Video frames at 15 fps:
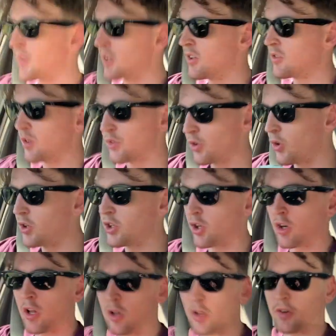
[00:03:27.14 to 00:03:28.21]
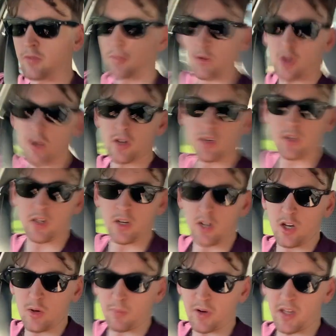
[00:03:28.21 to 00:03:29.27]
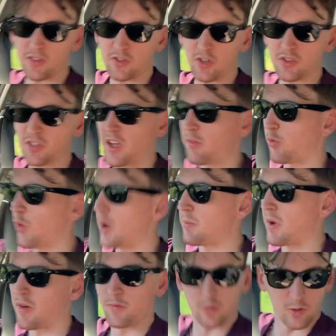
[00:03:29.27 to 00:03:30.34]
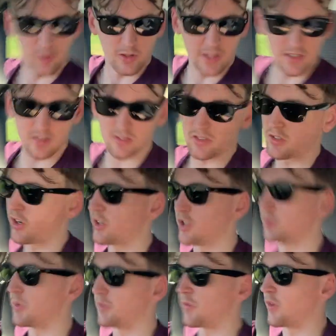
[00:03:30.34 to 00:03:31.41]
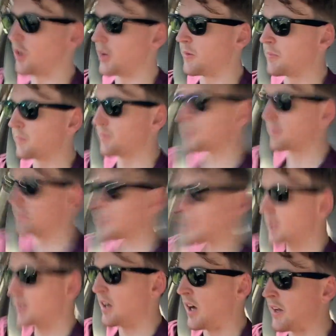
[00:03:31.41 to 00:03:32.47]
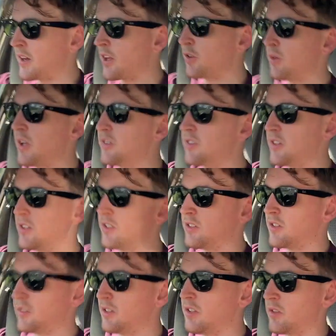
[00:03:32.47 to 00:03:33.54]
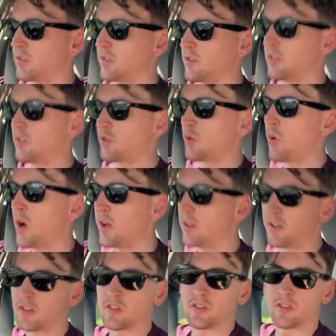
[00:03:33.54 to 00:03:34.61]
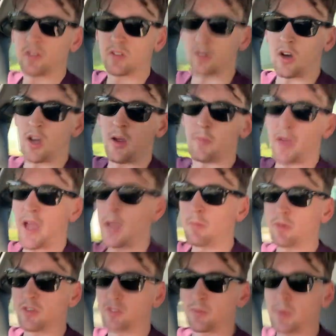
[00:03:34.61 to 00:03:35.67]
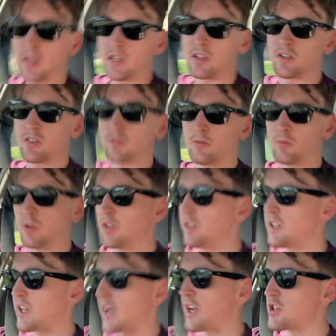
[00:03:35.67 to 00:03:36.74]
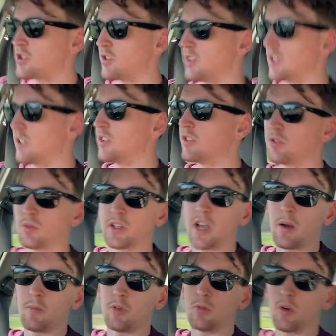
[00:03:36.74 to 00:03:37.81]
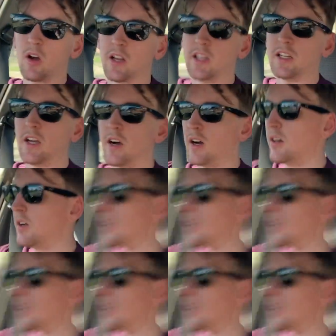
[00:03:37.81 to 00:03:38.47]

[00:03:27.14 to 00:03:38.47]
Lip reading: So it's already got a lot of flow. But as long as you have 1 muffler at least, you know, you'll be fine. Another reason is this quietness. I'm able to speak really casually to a camera right here